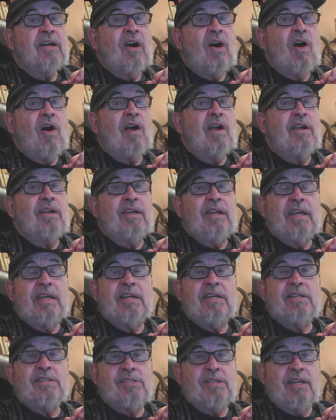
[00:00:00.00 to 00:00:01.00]

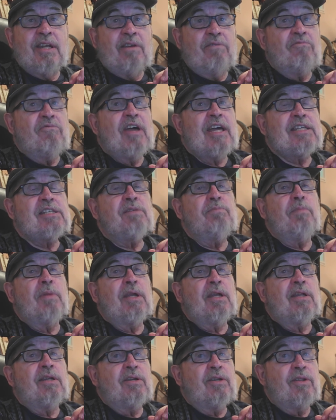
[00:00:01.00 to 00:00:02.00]
R&D as an
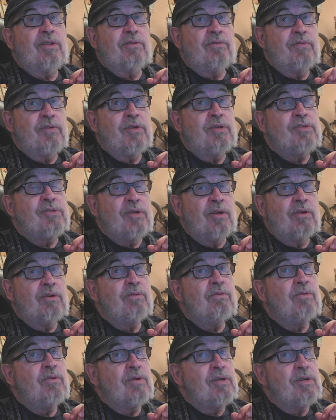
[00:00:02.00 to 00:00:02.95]
investment into the future,